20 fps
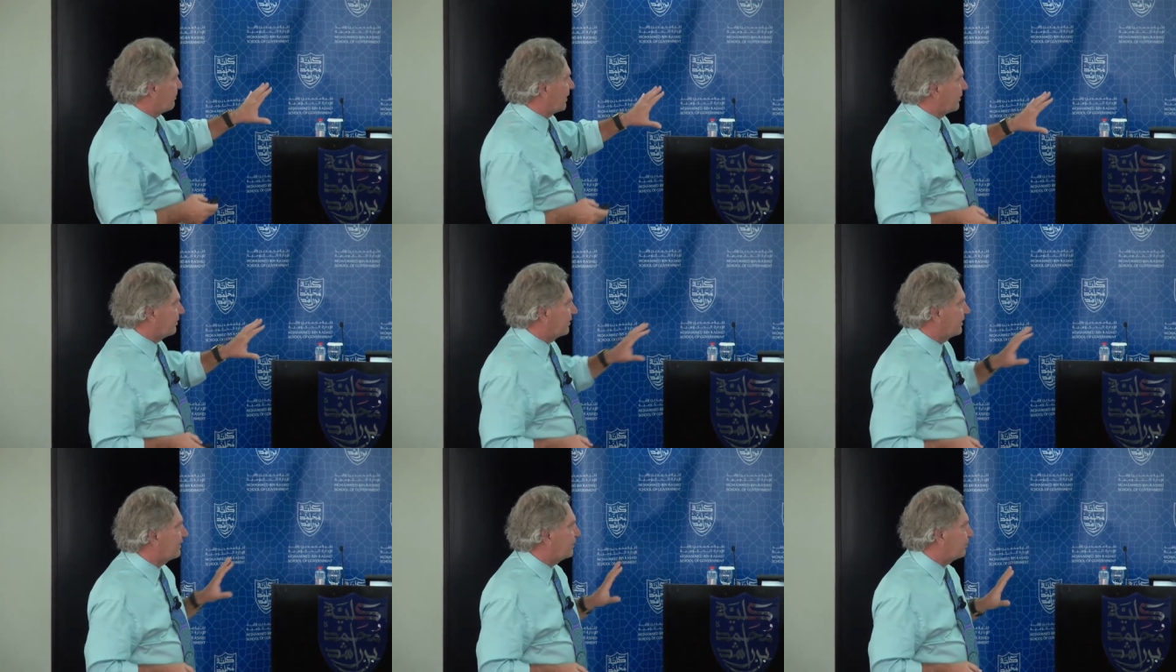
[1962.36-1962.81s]

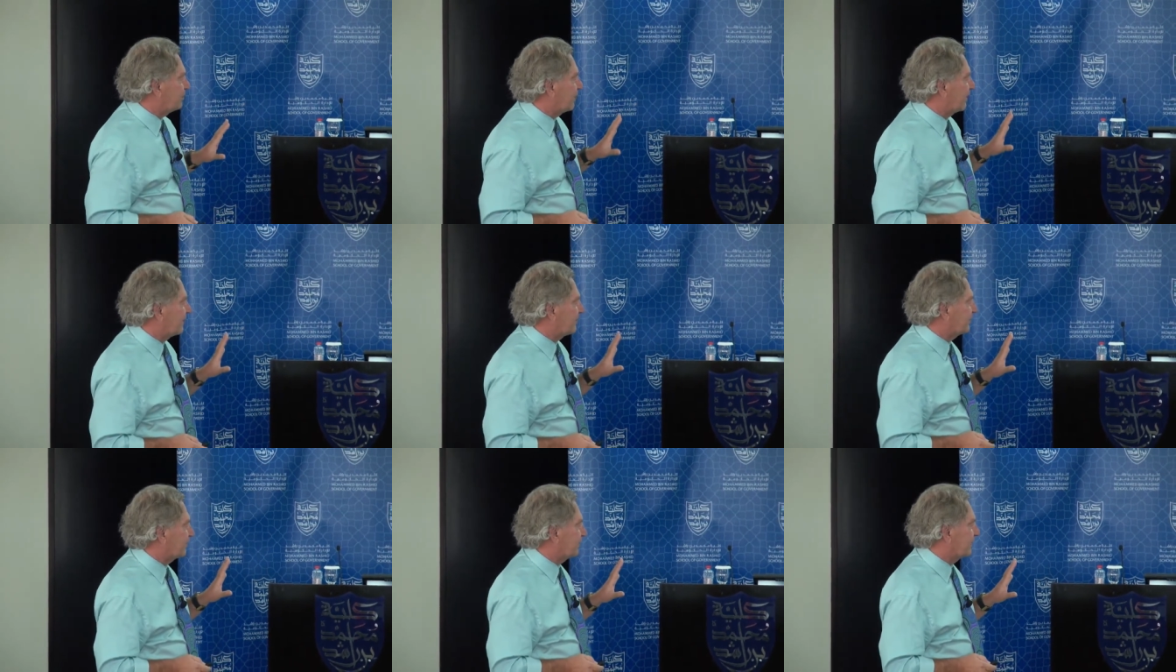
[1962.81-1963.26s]
about this
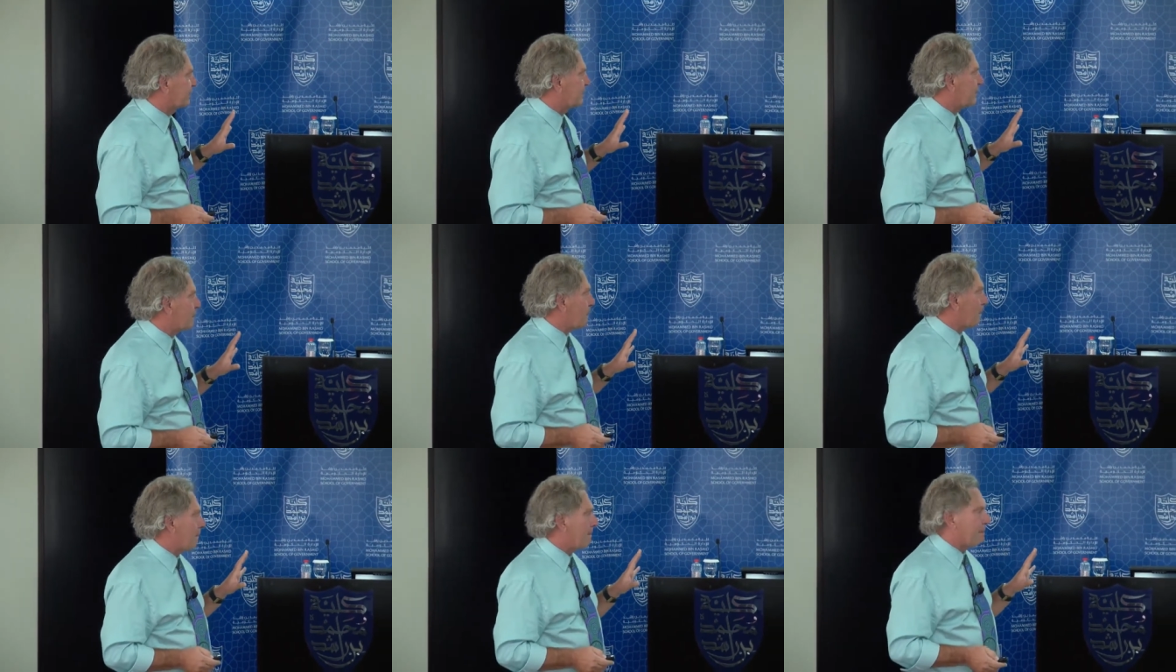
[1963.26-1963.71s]
picture,
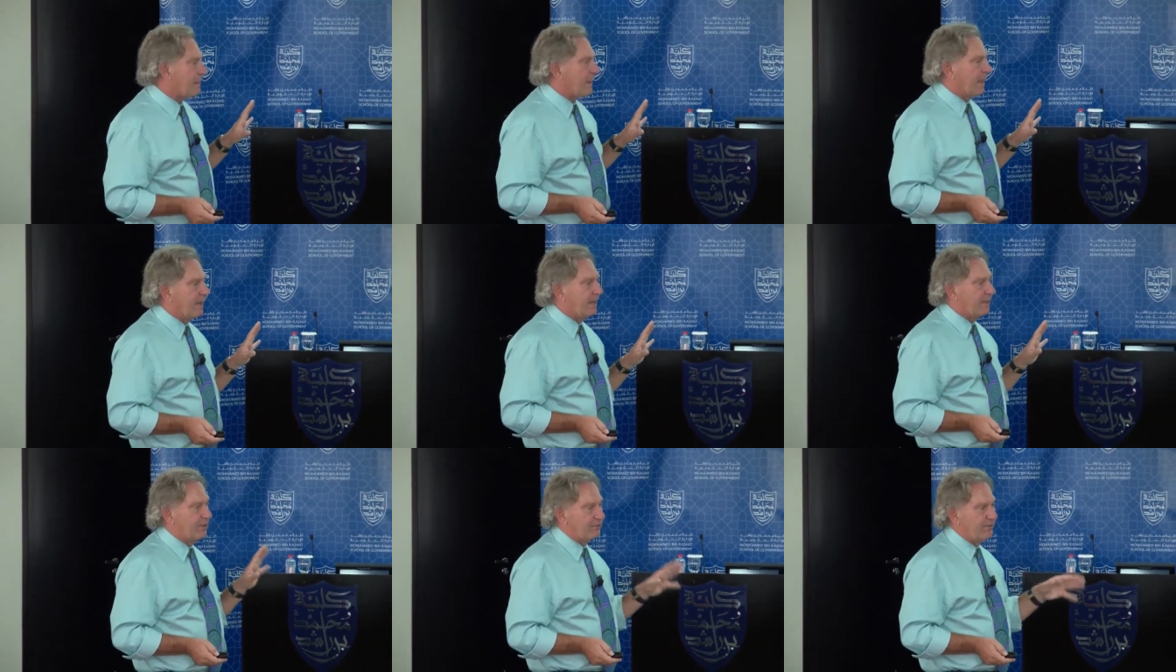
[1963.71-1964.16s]

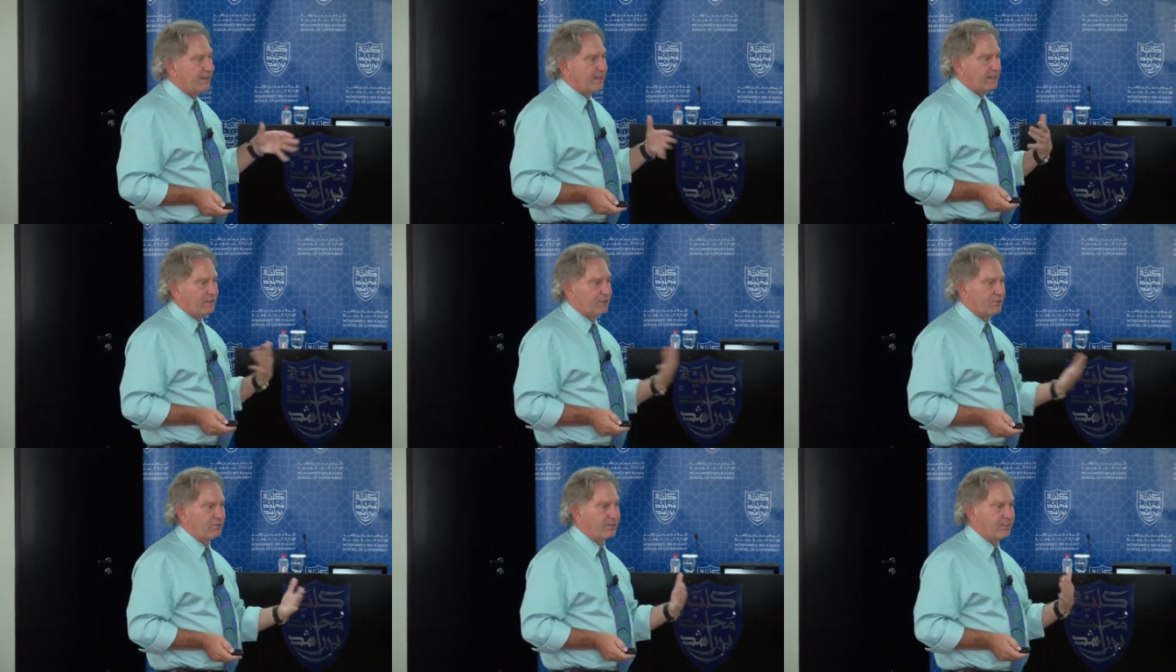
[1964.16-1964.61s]
if I
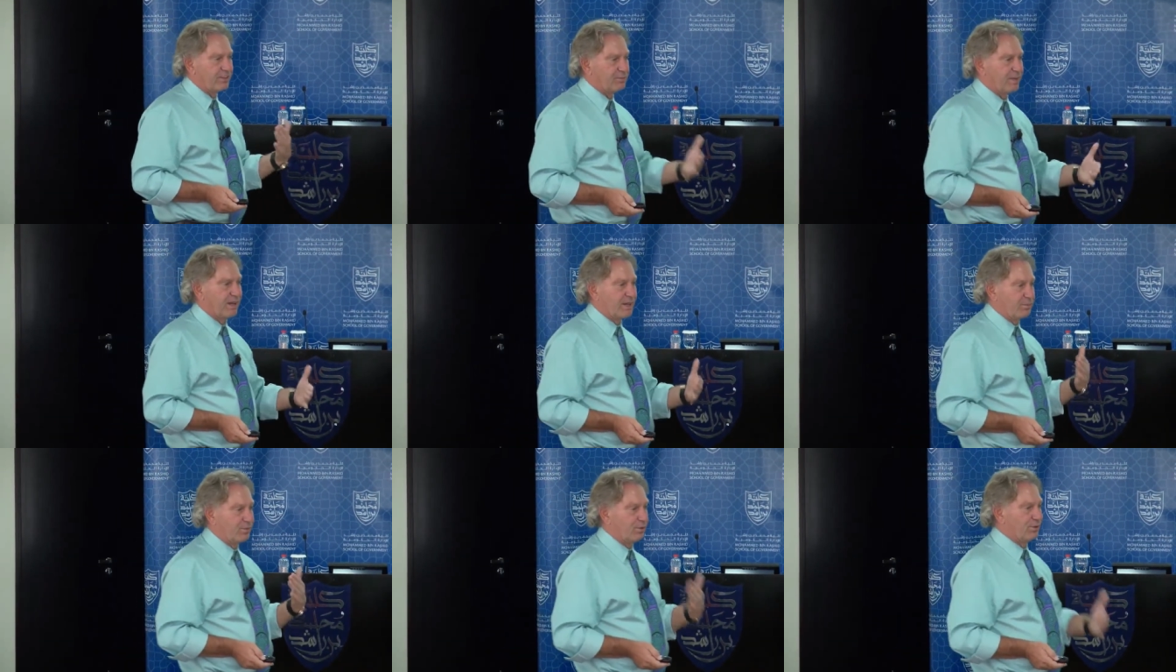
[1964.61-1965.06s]
go with
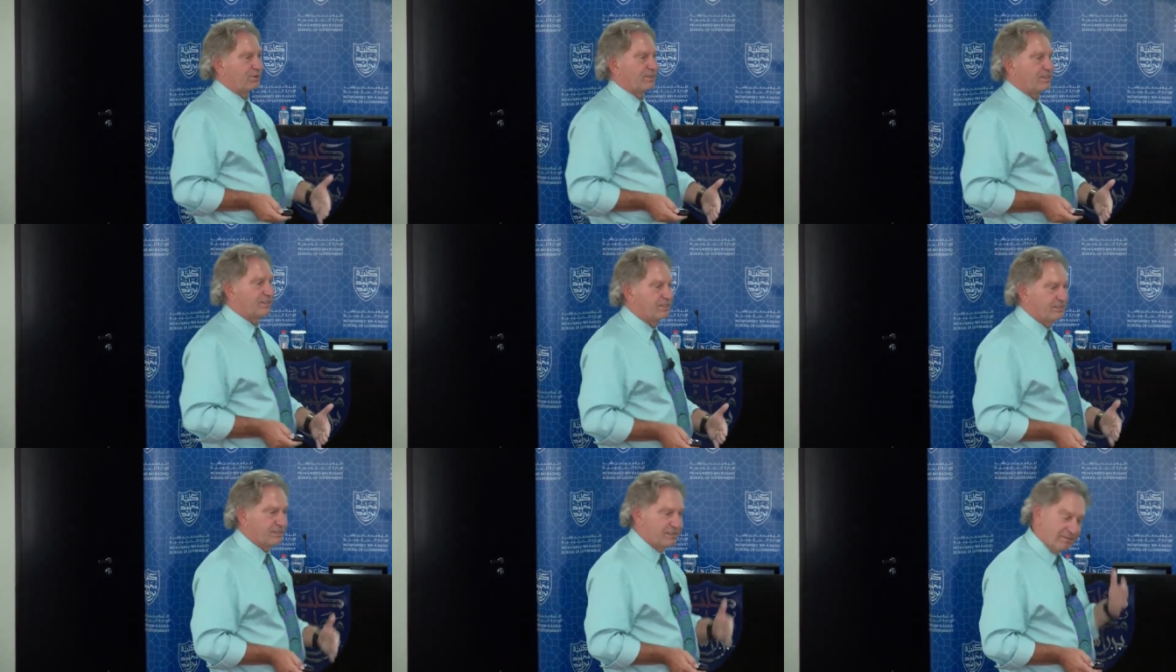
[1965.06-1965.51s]
my
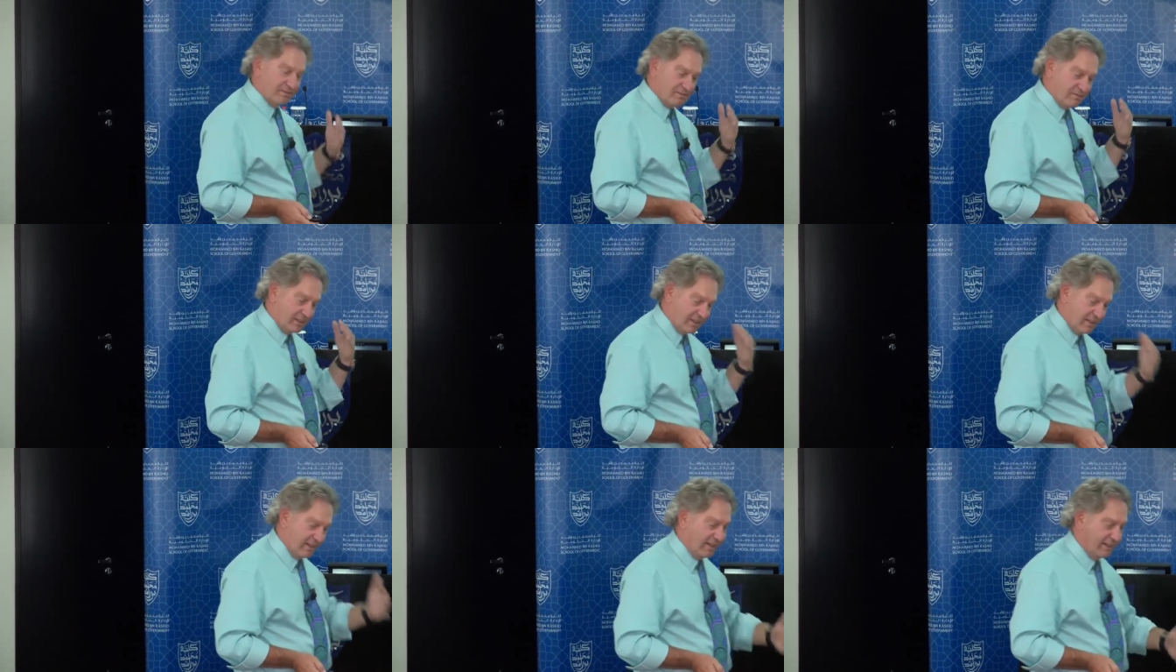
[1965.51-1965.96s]
boys,
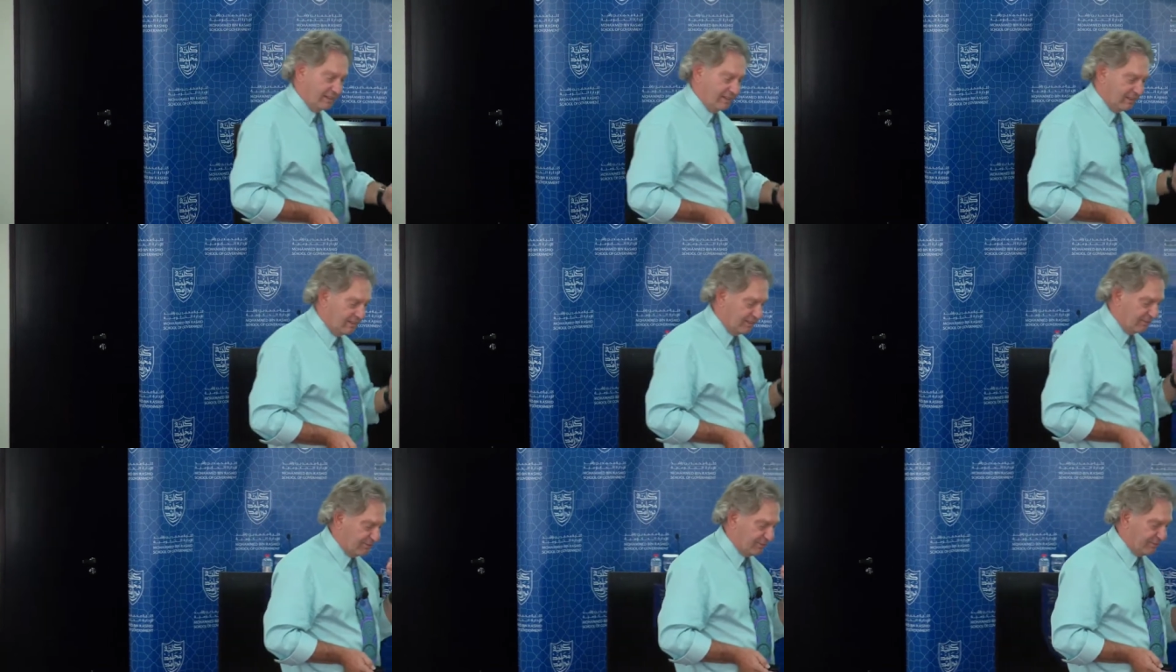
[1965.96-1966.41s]
again, that's